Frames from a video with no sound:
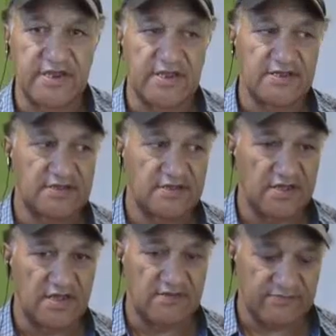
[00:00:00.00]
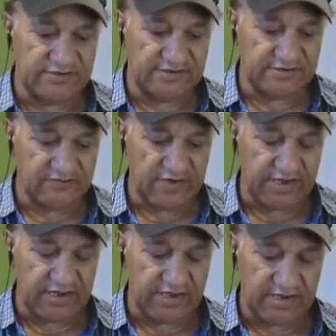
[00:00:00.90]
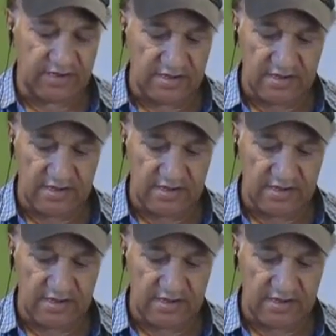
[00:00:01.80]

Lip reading: here. Just ringing